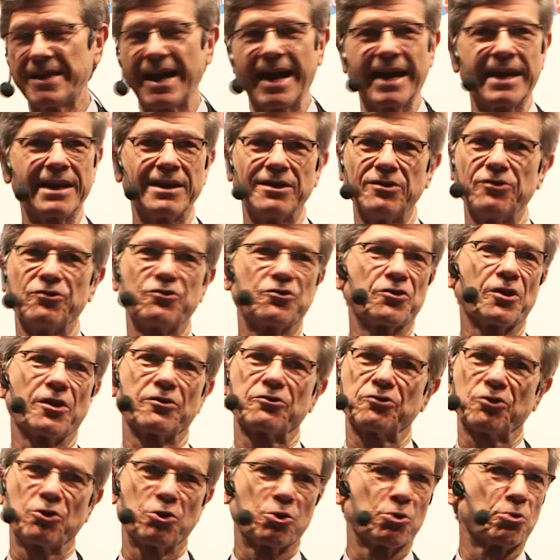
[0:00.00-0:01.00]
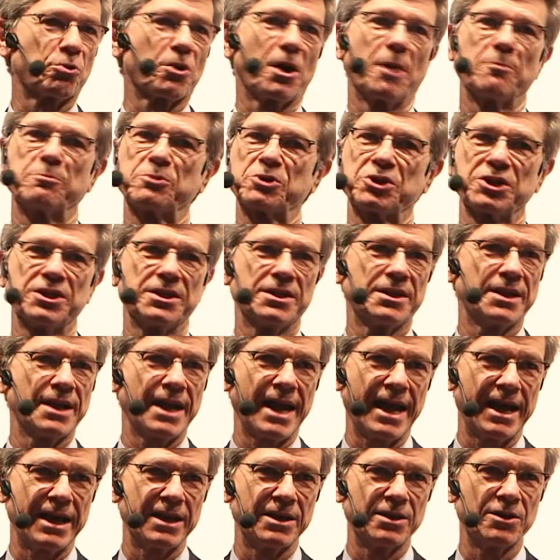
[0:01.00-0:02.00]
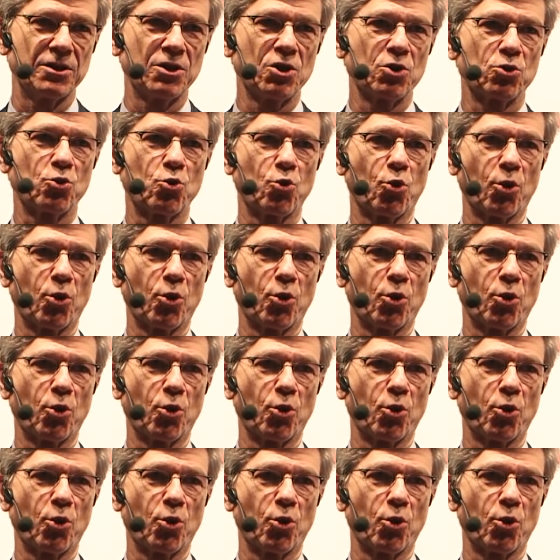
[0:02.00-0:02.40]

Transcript: That is just corruption and